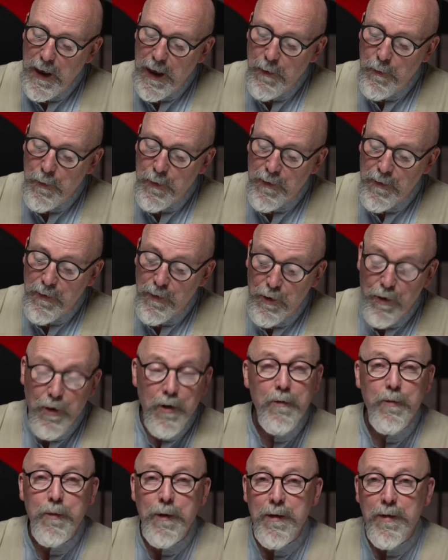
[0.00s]
it was
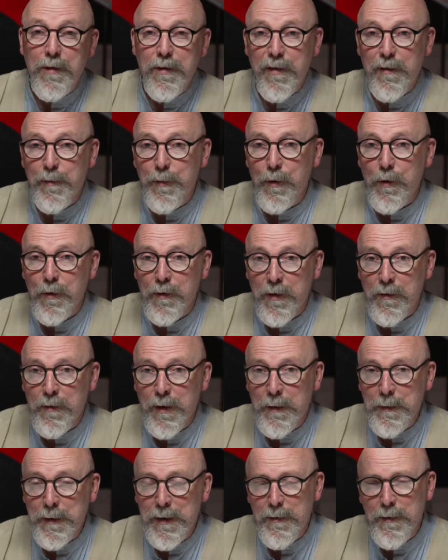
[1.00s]
good with sports as
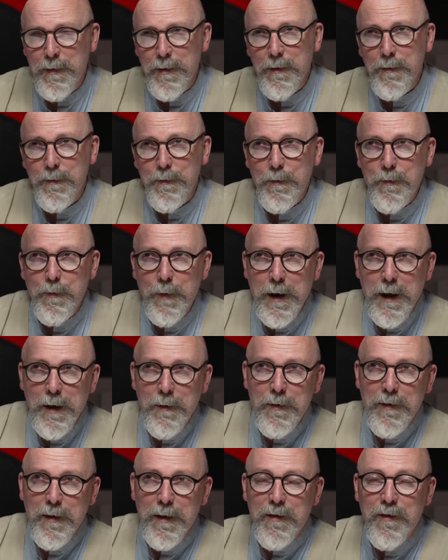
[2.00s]
well, because when
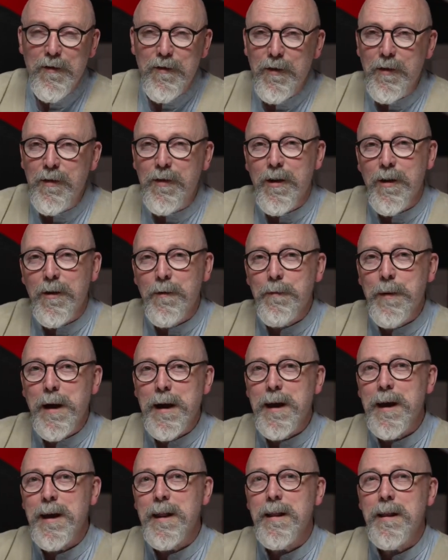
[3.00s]
I was at a studio
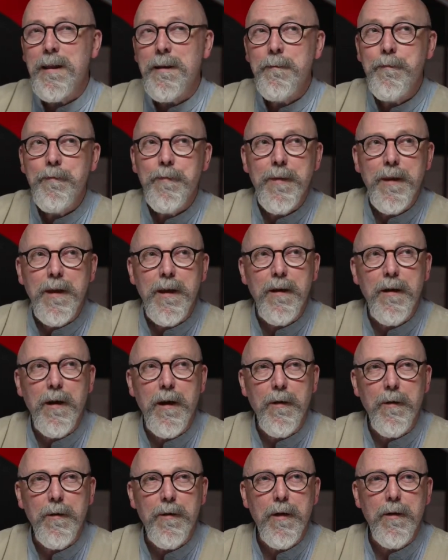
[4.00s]
back in,
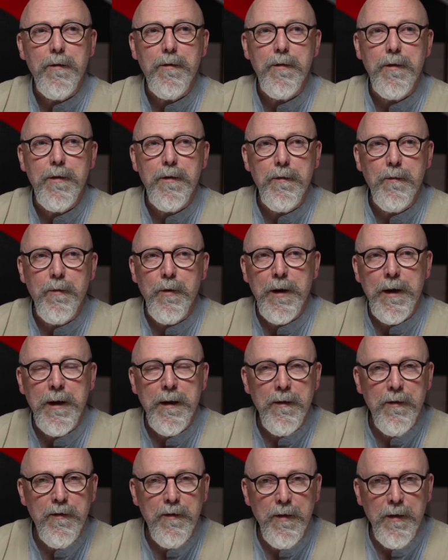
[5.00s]
I was
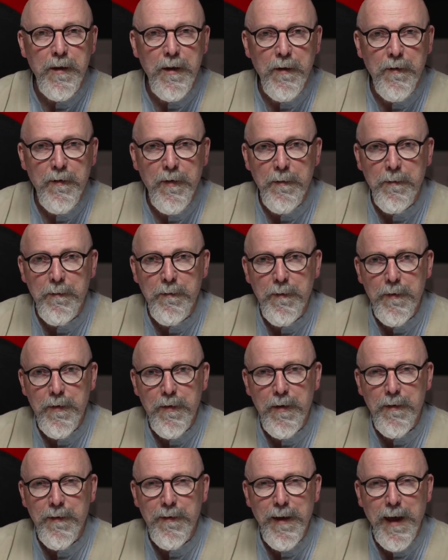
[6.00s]
working in a studio from
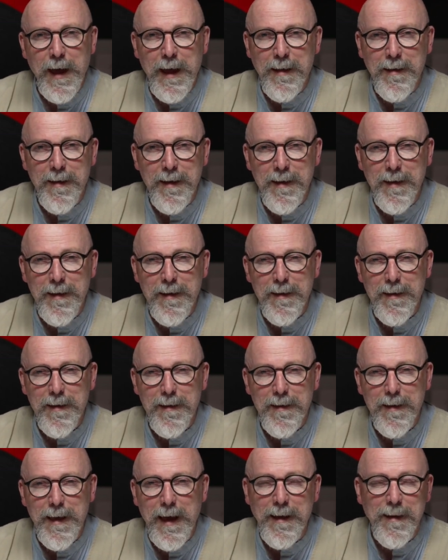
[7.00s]
sort of
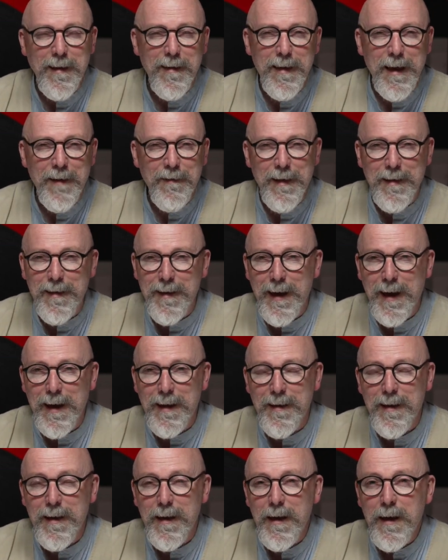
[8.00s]
87,
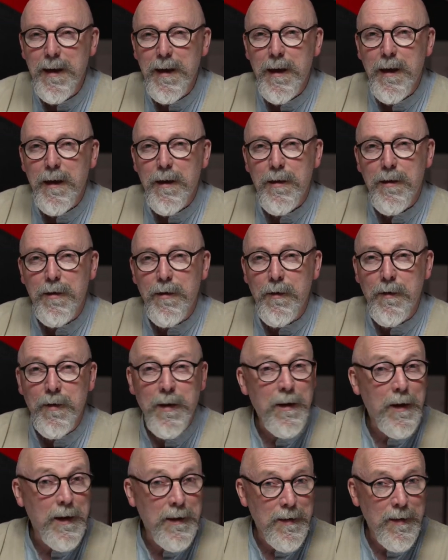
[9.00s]
88 through
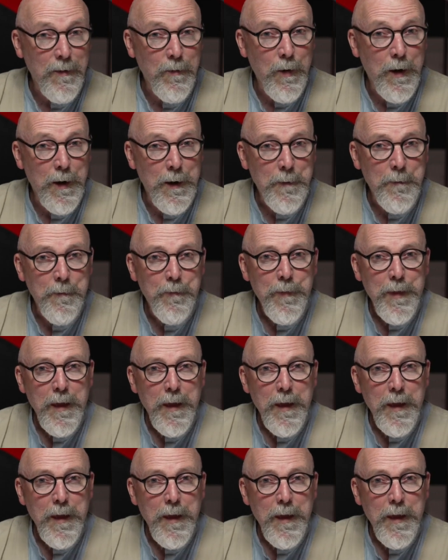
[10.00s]
to 91,